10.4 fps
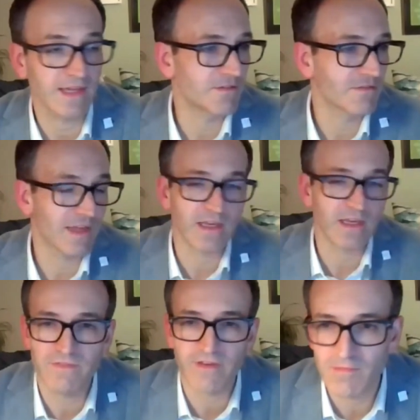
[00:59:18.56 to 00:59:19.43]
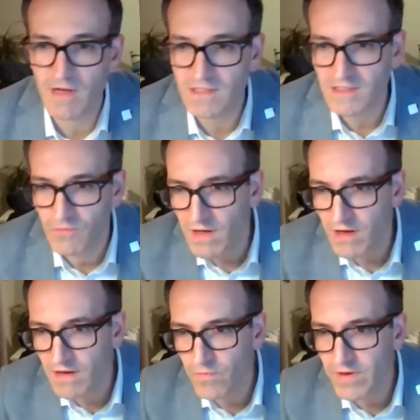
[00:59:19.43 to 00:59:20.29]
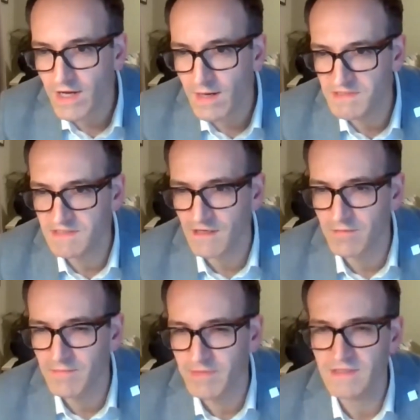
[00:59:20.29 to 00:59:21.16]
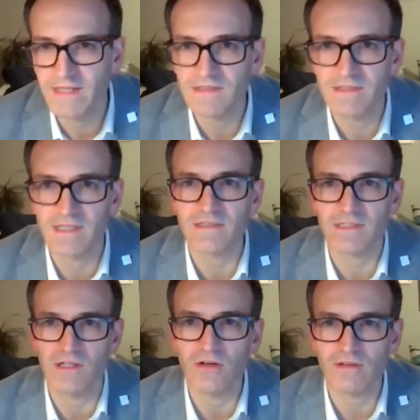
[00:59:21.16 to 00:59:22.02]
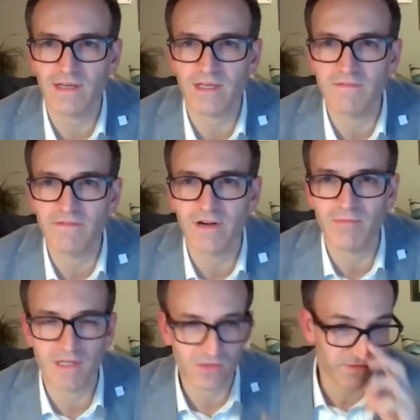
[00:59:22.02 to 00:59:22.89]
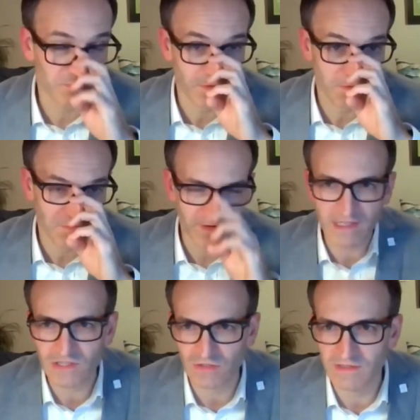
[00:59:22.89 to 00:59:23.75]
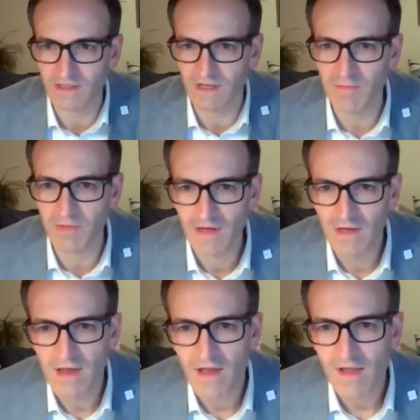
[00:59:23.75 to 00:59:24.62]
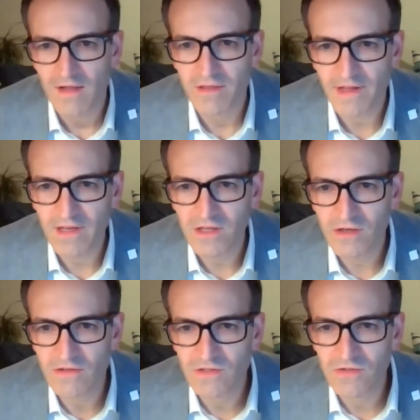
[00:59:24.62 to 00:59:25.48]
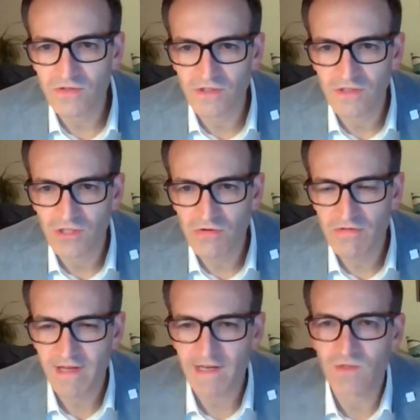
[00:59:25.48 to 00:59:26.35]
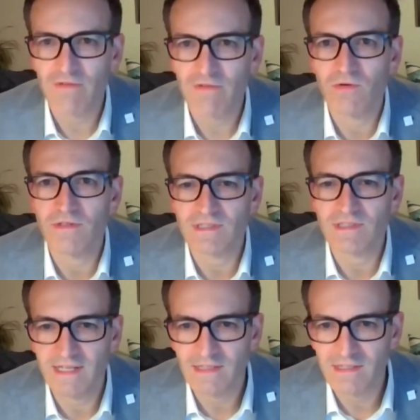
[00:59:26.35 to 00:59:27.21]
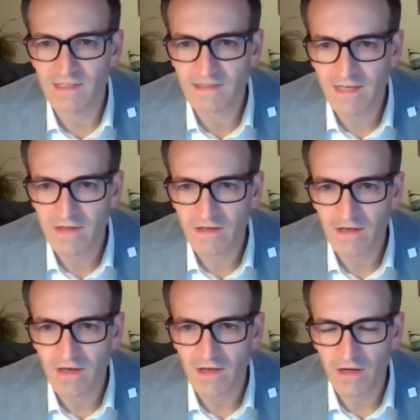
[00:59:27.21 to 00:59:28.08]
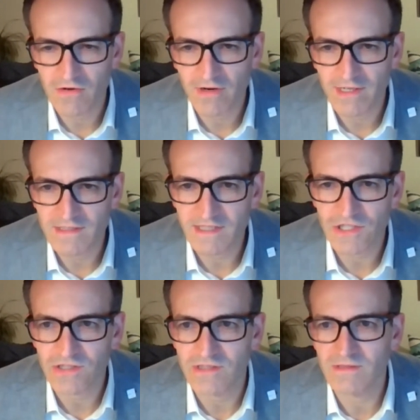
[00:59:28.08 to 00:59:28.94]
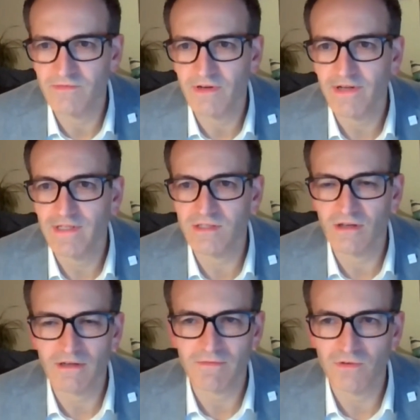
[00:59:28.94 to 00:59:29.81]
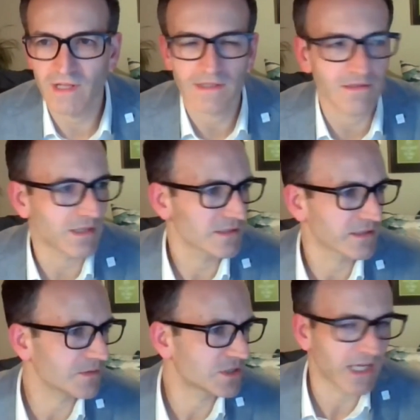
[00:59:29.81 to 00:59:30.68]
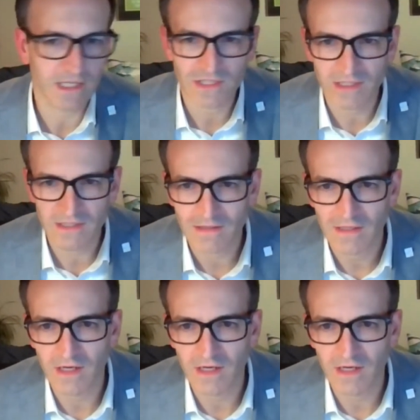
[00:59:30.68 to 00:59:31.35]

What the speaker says: Thank you very much. And we're up to time. It's 6 o'clock. Thank you very much. We've finished on time. Thank you to you. Thank you to everyone who's attended. To say a great session, some very insightful and at times challenging